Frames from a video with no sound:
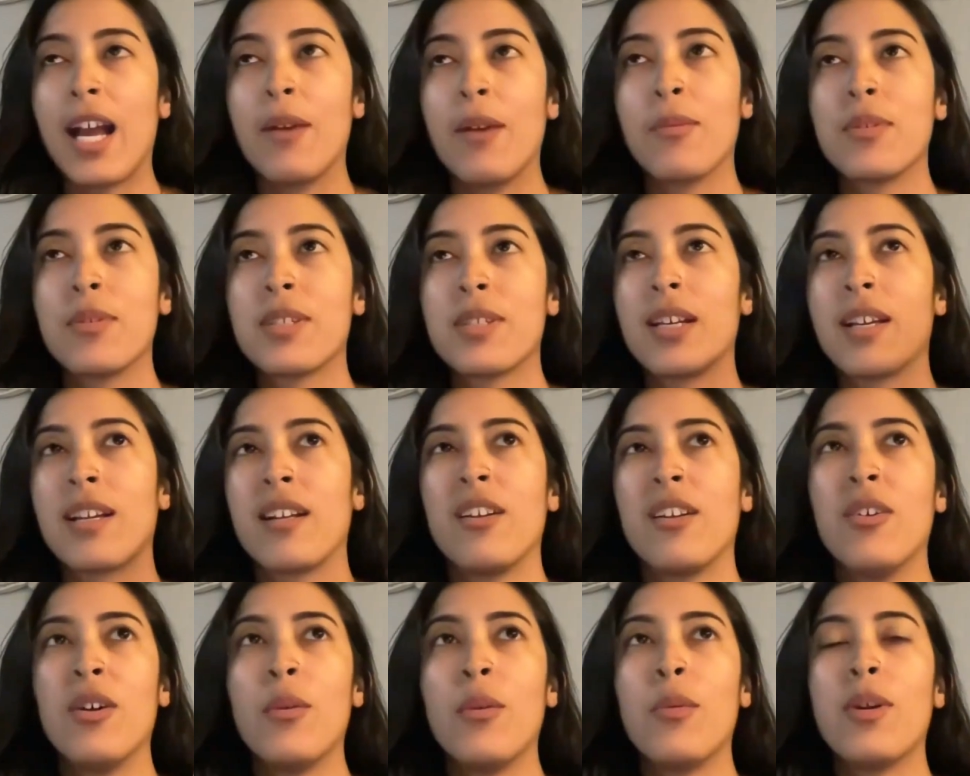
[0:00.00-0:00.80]
was like,
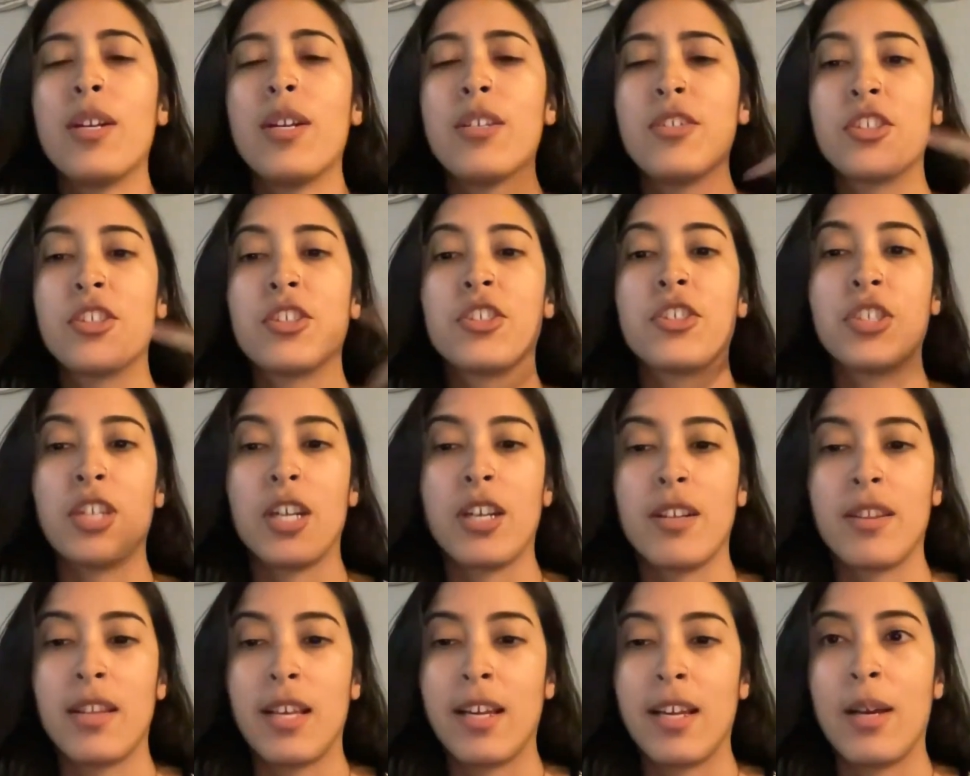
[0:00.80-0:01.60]
no, I want to just
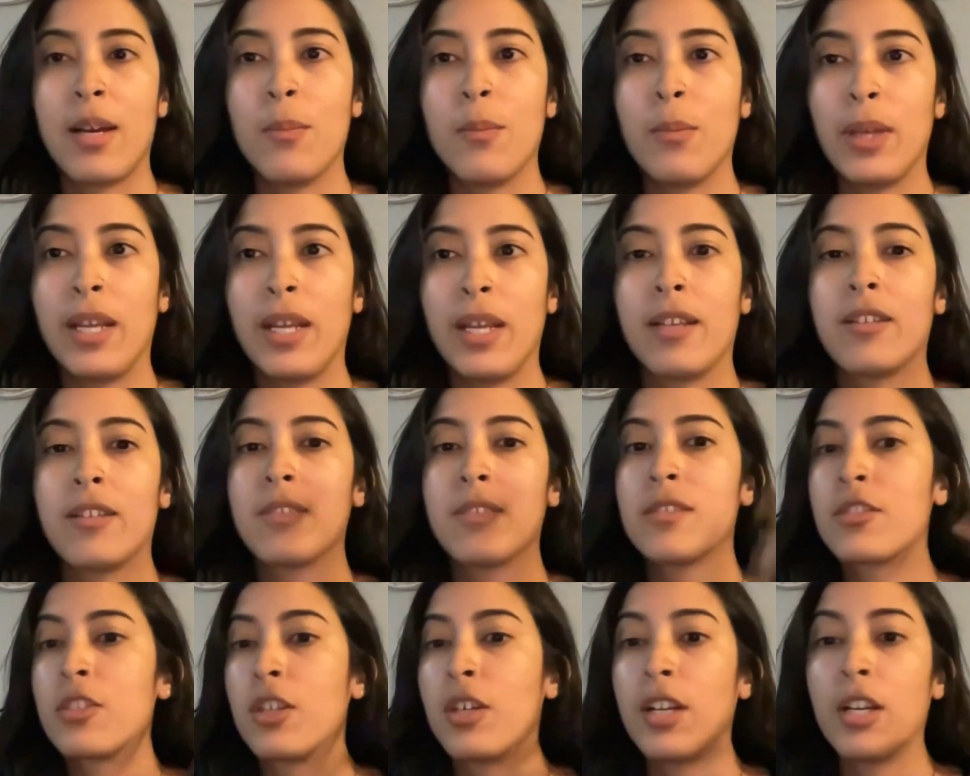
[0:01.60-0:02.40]
share that I'm like
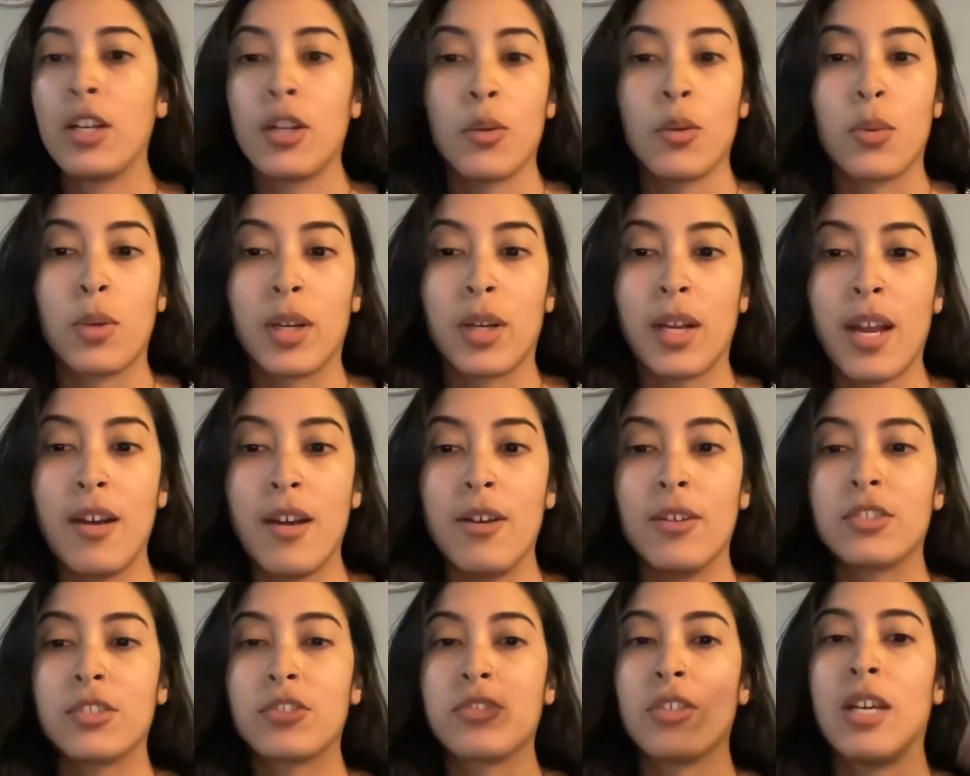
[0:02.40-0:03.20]
starting to work
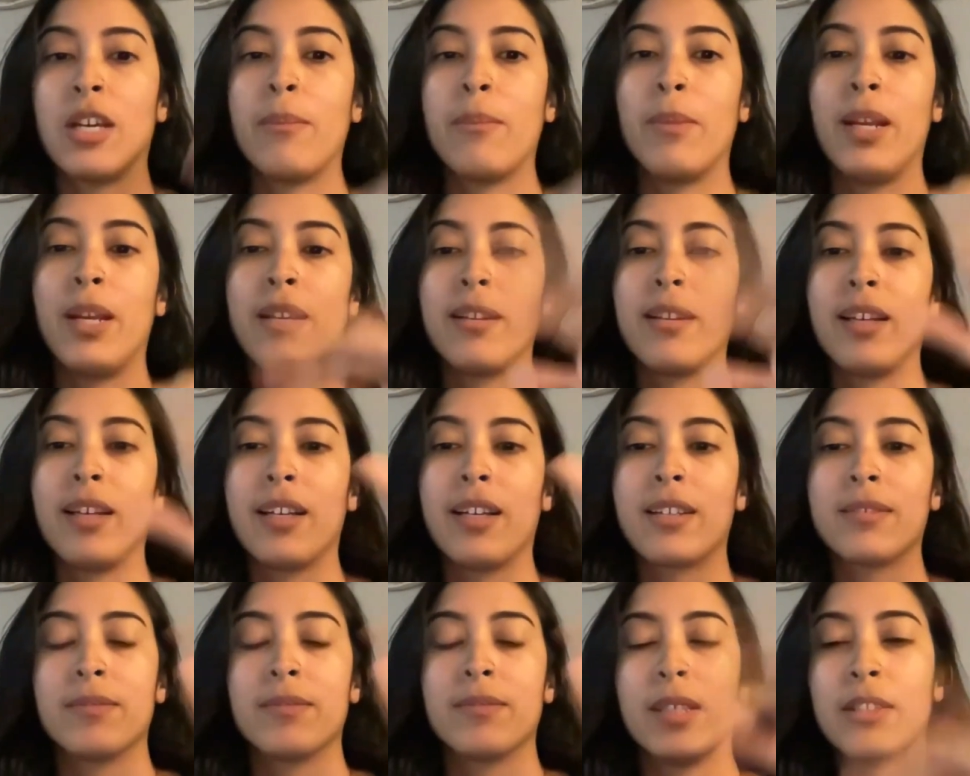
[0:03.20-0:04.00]
out. So I made
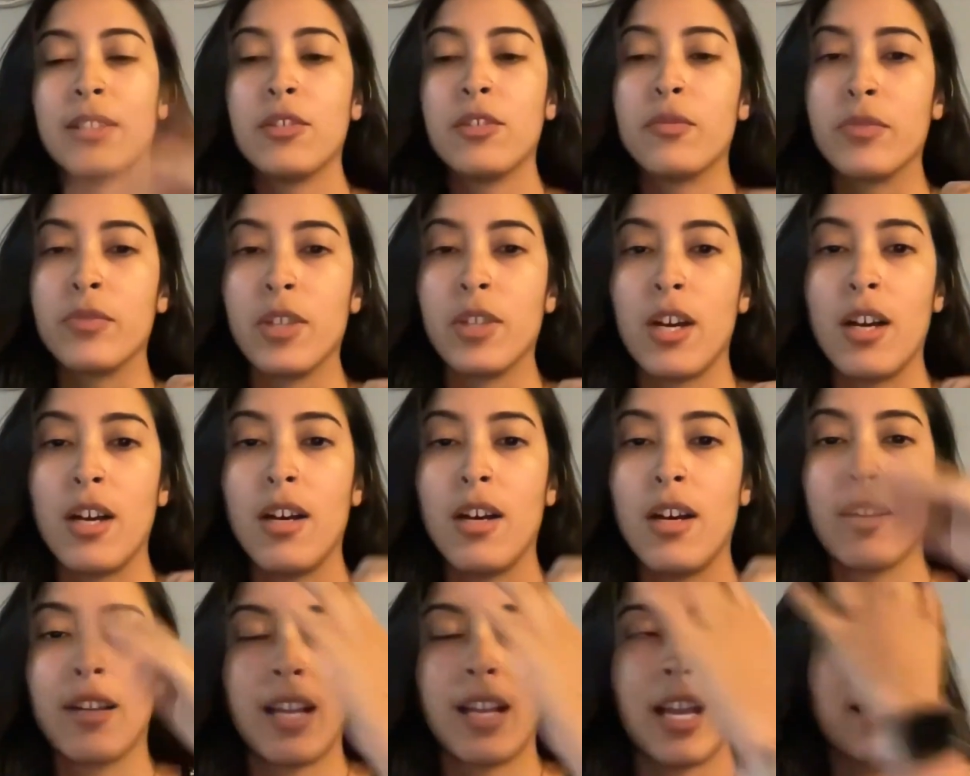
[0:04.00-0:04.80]
like a little
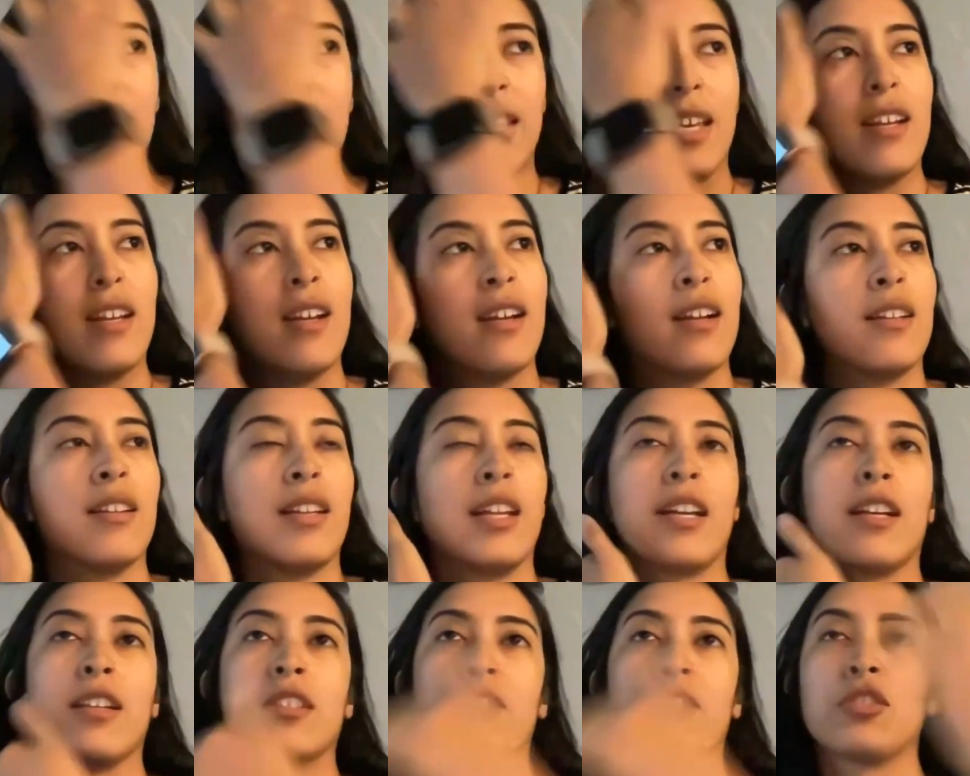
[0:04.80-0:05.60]
vlog and then
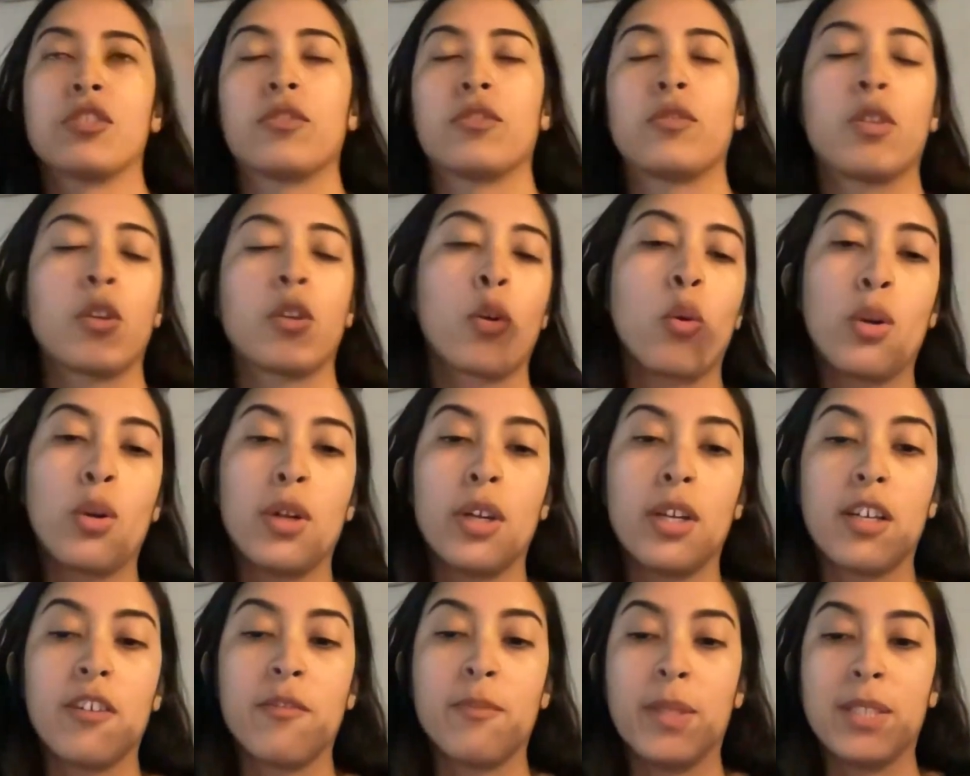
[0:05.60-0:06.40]
like just a
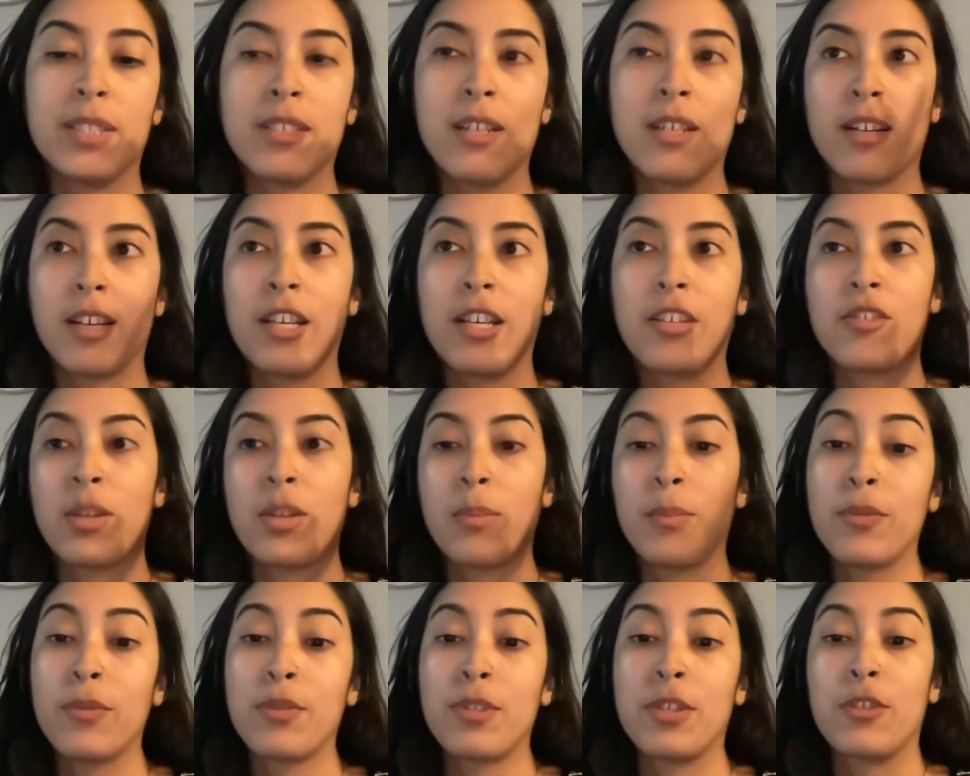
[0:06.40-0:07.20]
recording of me talking. So
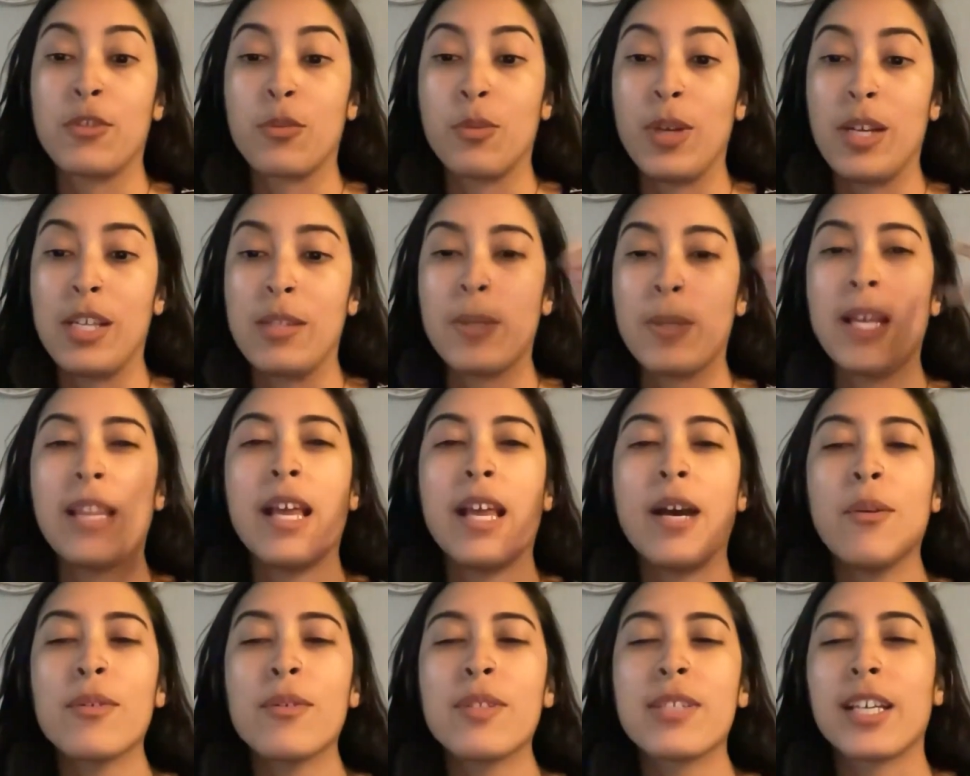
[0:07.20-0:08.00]
I posted twice.
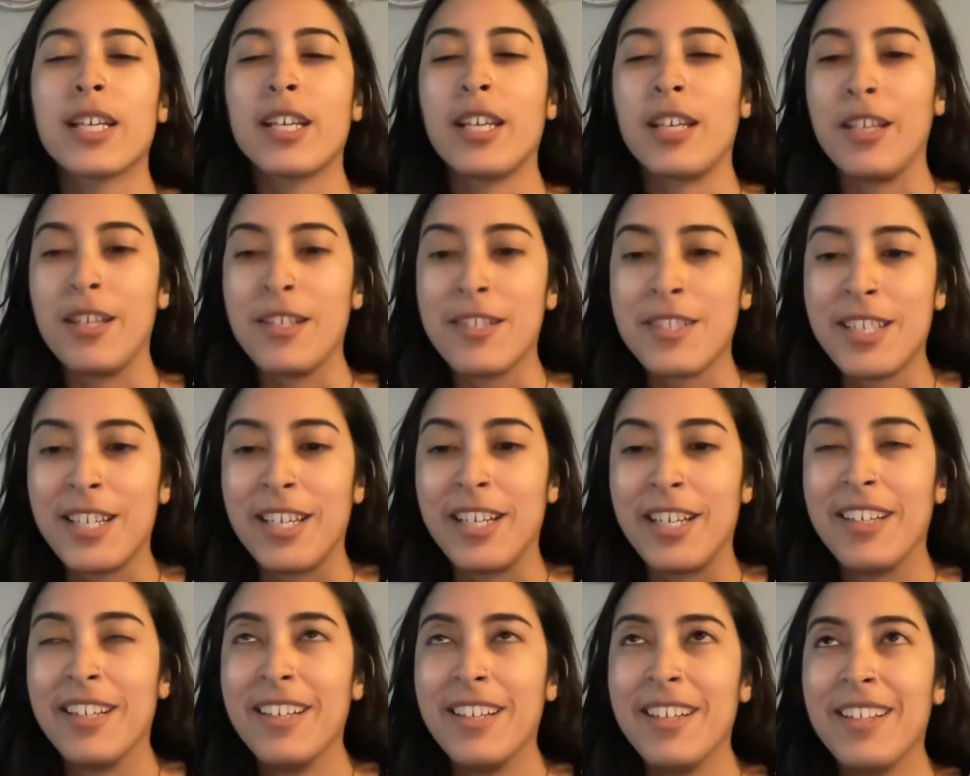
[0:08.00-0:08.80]
And that was like
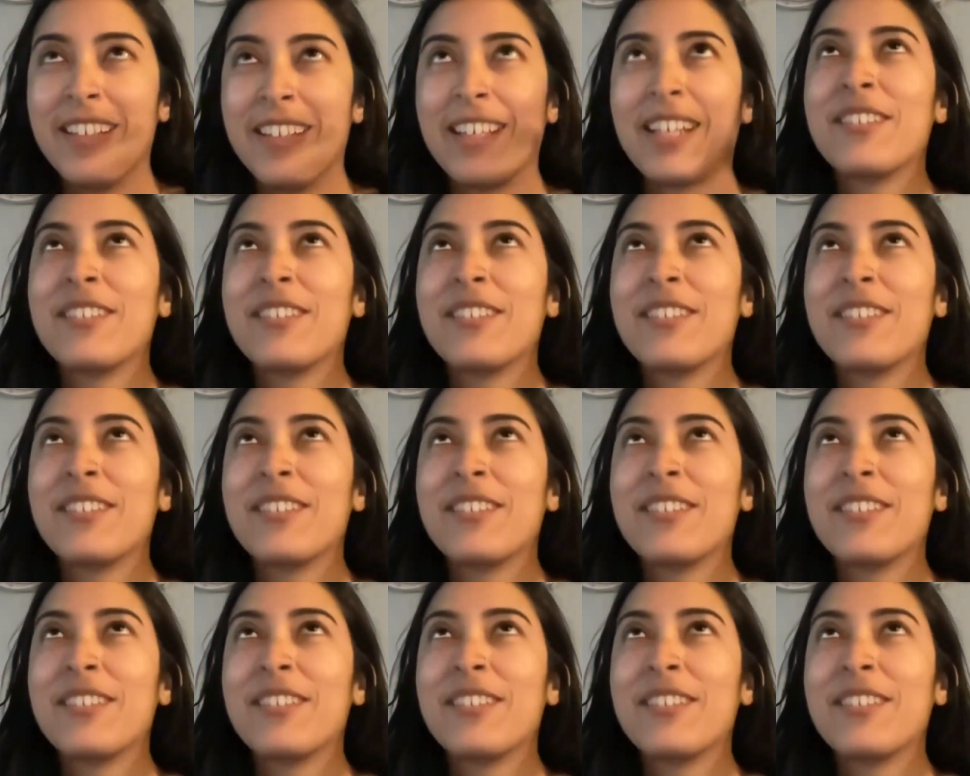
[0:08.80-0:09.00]
easy.